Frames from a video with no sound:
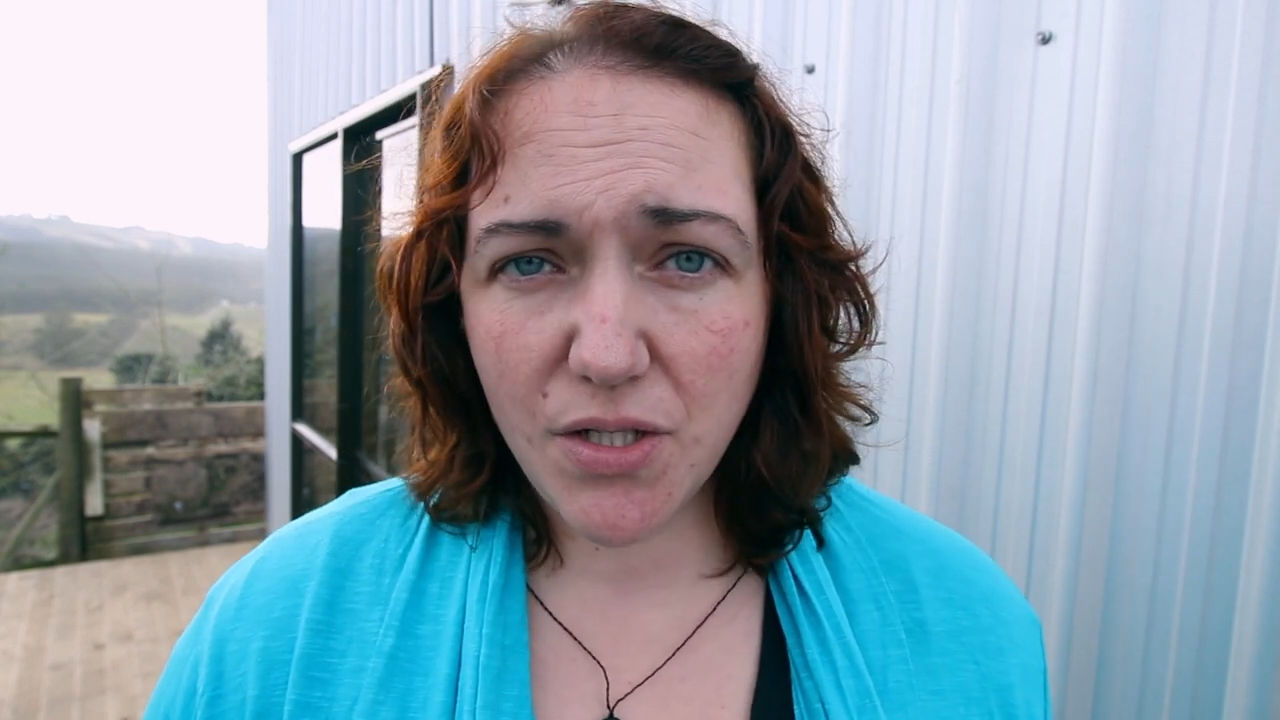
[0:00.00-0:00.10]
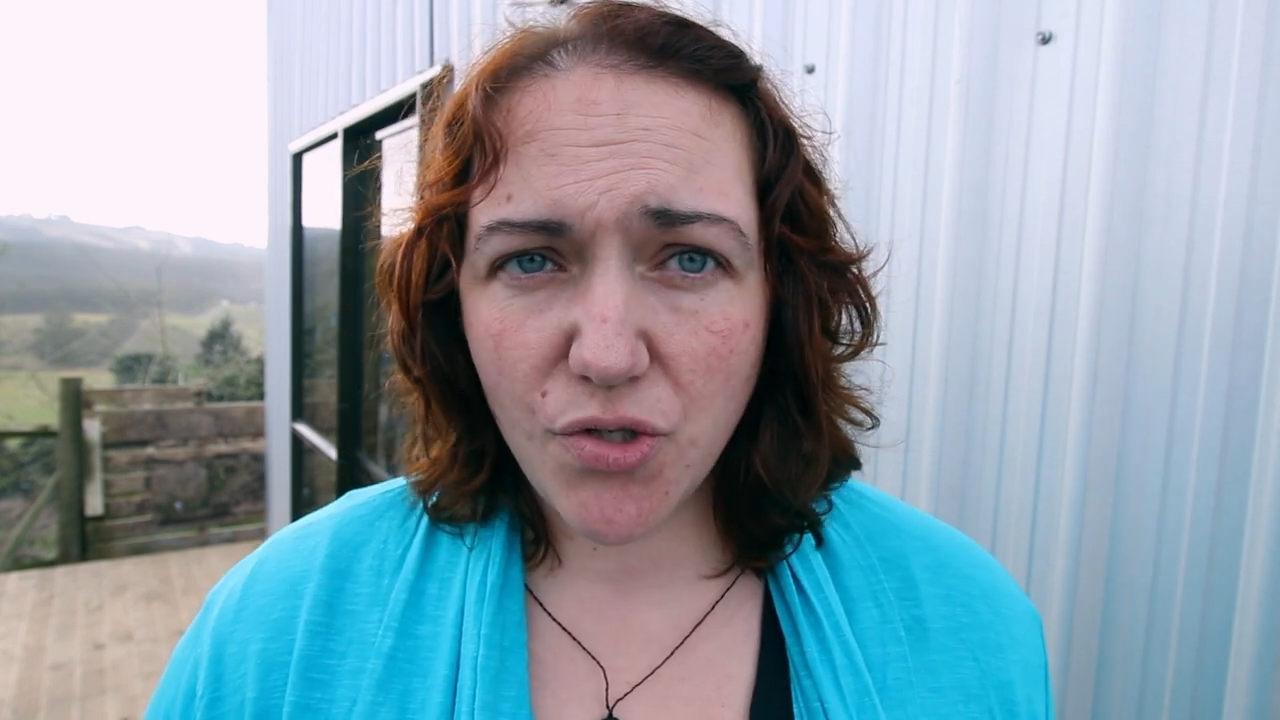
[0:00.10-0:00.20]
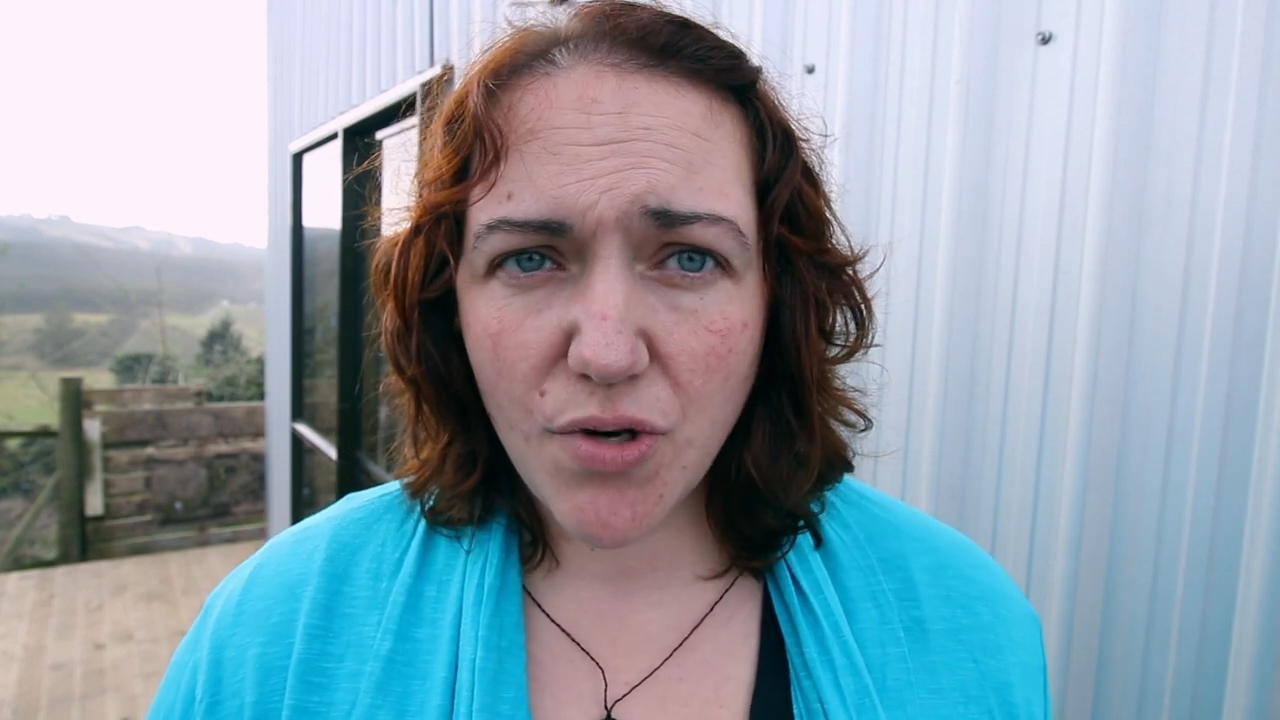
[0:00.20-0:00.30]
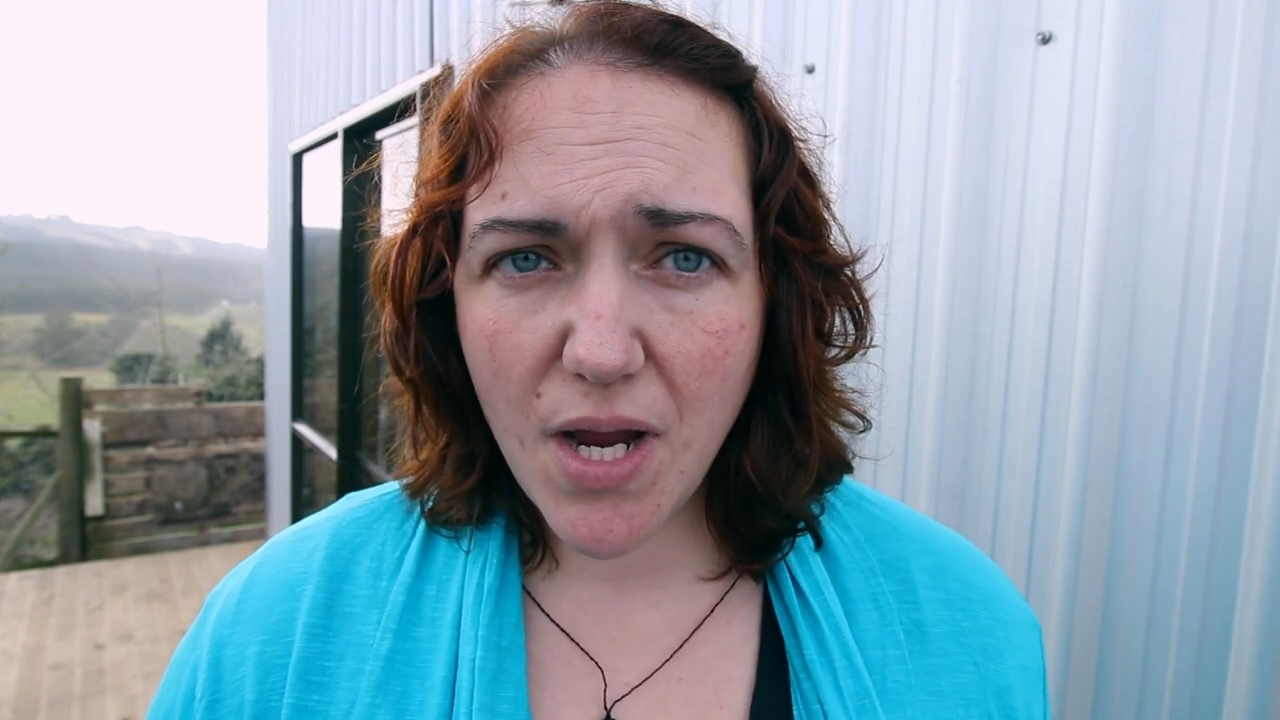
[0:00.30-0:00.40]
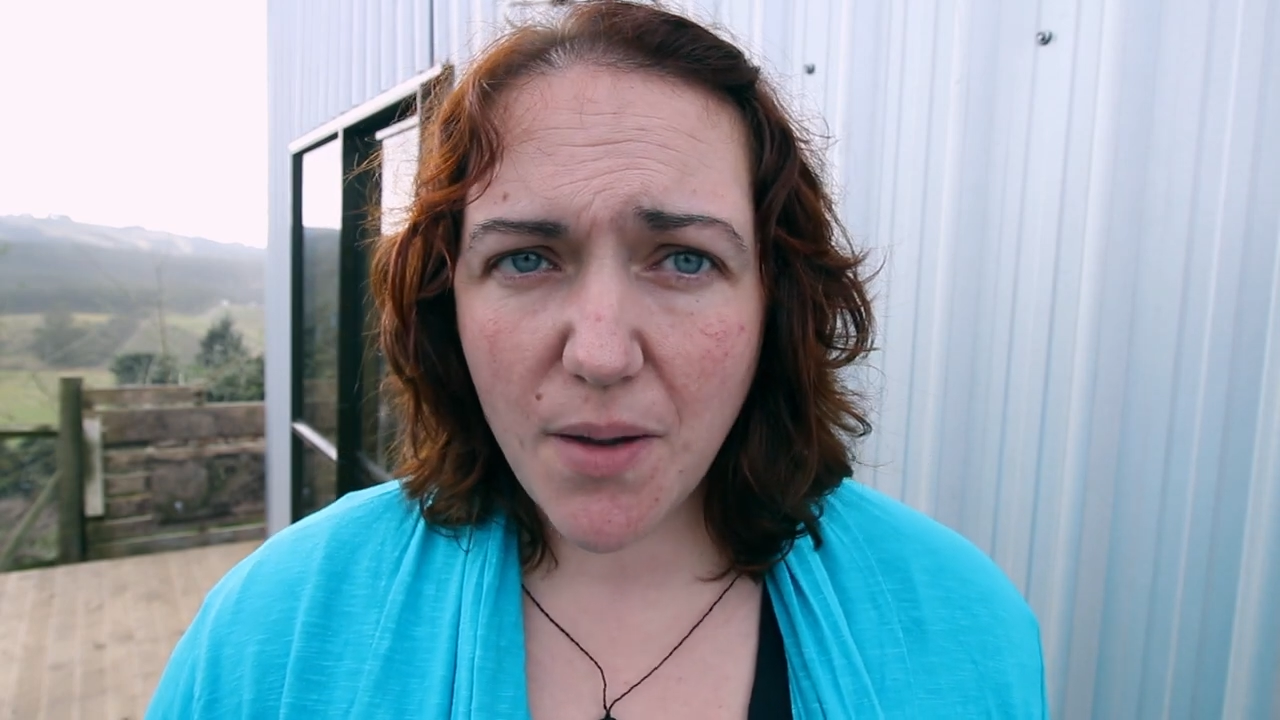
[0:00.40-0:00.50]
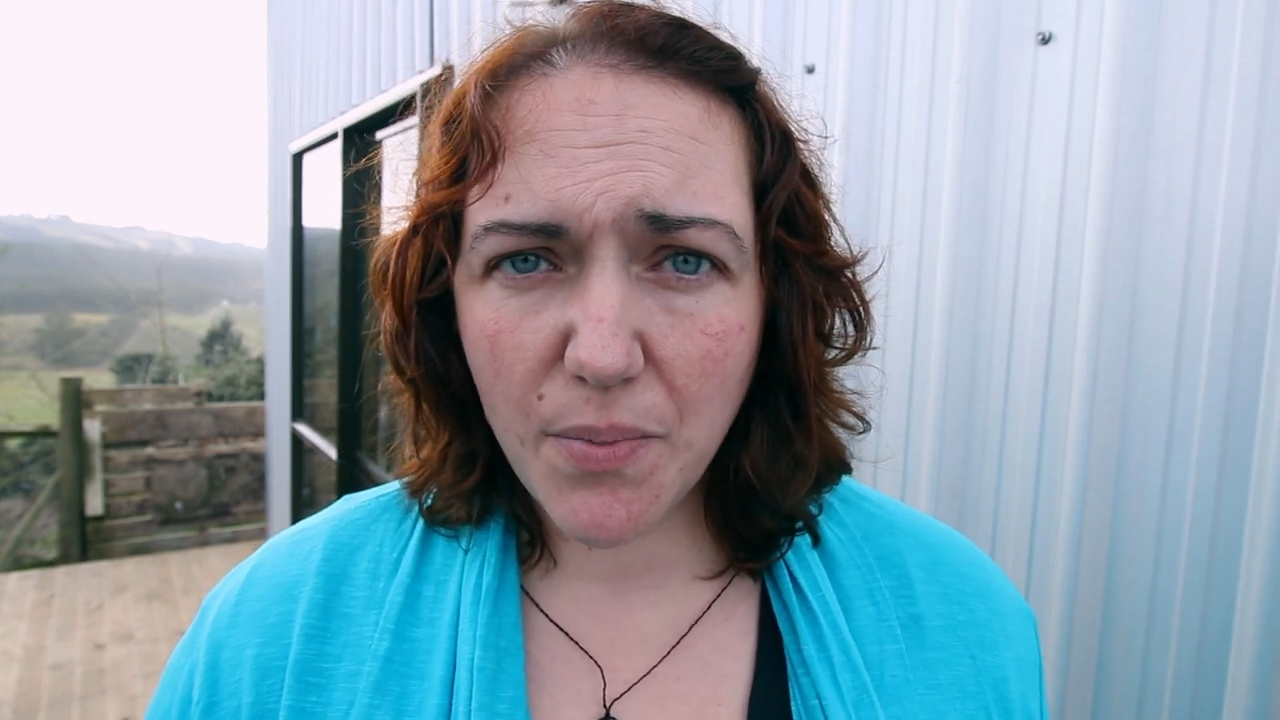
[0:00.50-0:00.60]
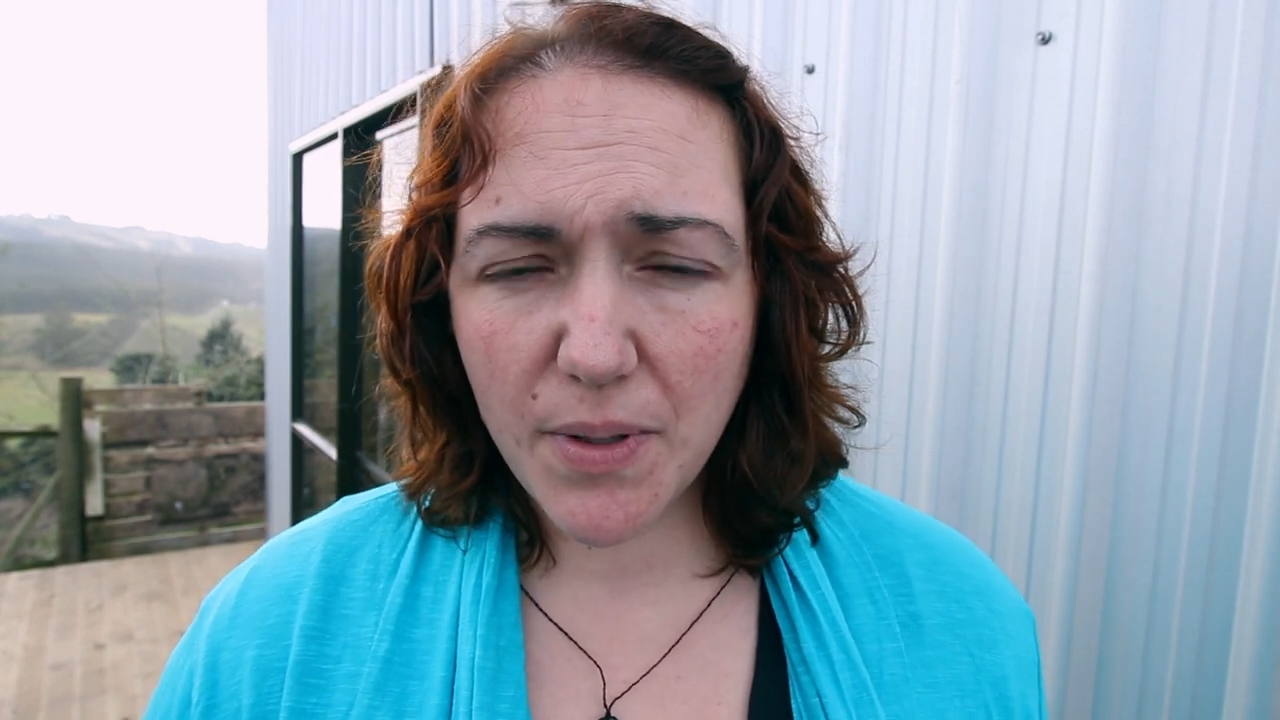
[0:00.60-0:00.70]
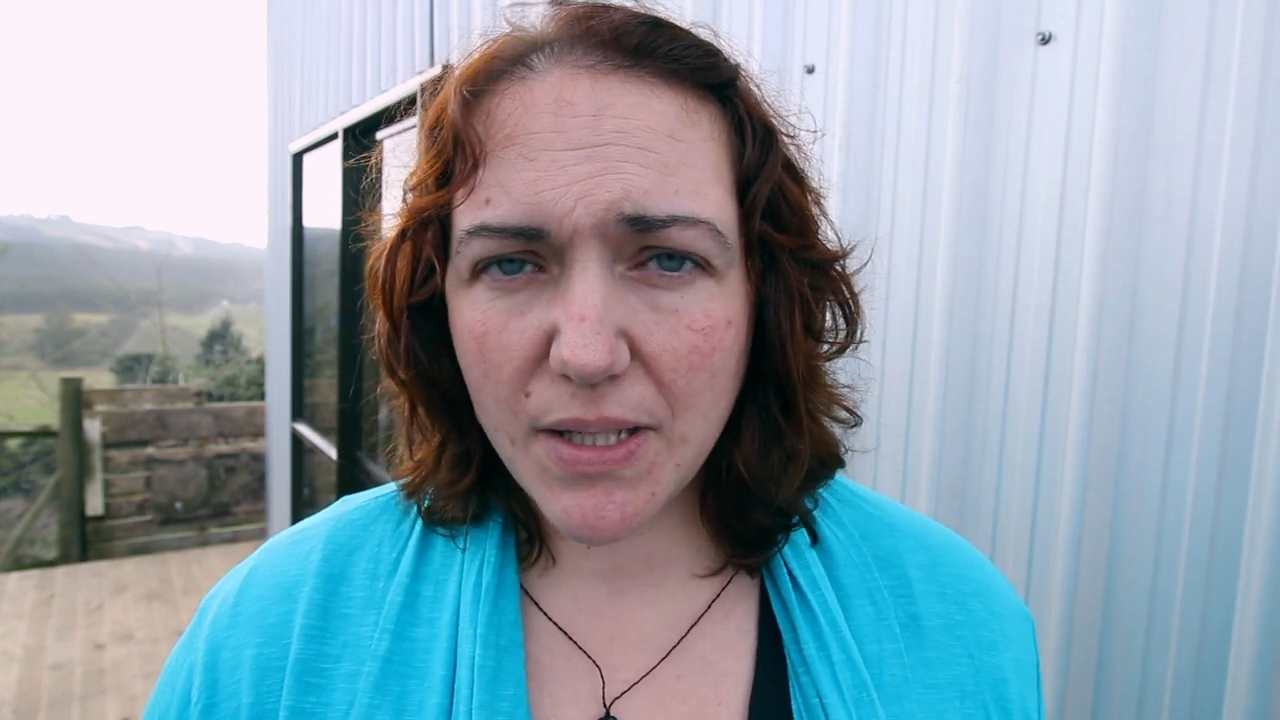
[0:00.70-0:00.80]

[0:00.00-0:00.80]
to trap,